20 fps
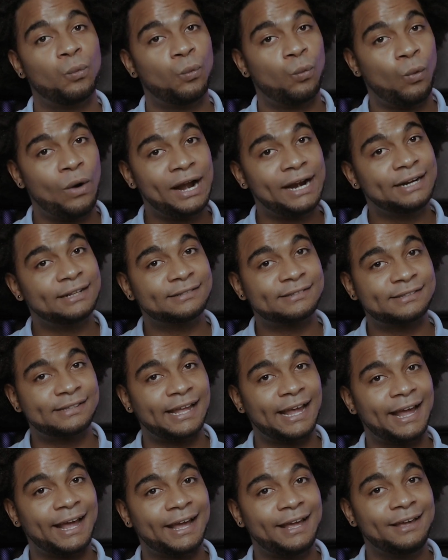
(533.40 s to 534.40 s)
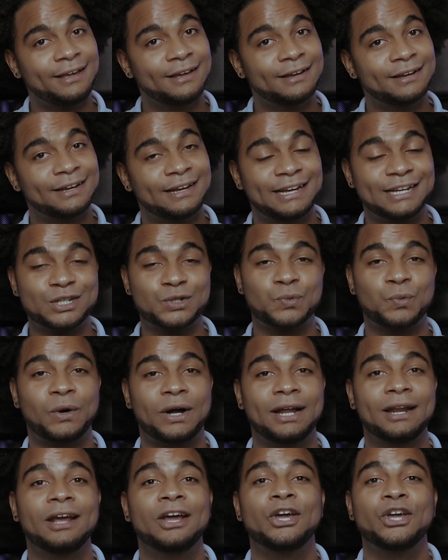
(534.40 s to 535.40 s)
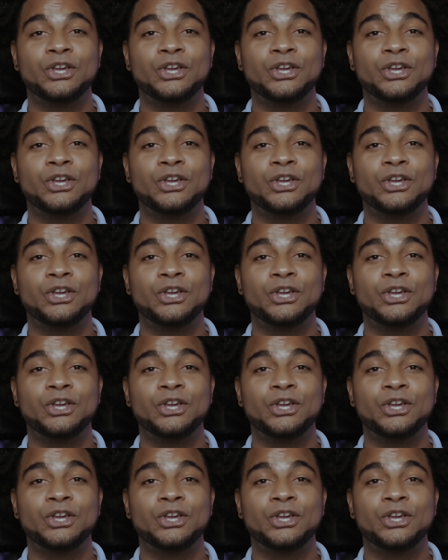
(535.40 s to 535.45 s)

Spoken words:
Wednesday, guess what?